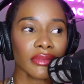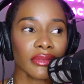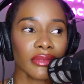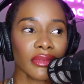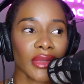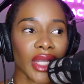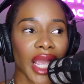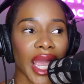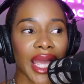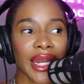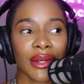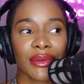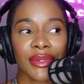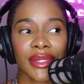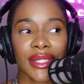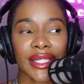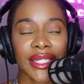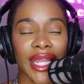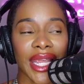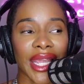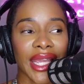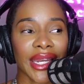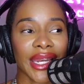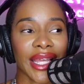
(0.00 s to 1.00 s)
I don't
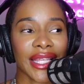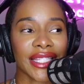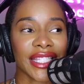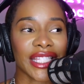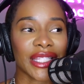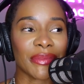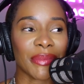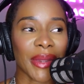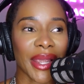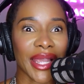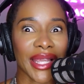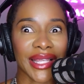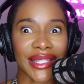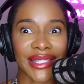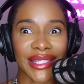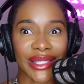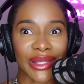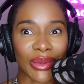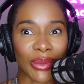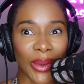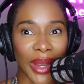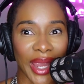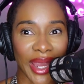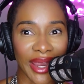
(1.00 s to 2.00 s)
stay in a space
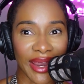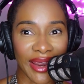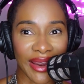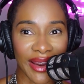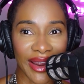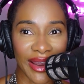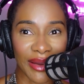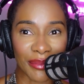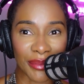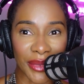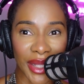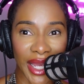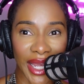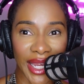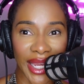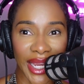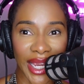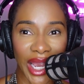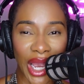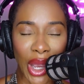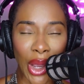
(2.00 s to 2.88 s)
where I'm like,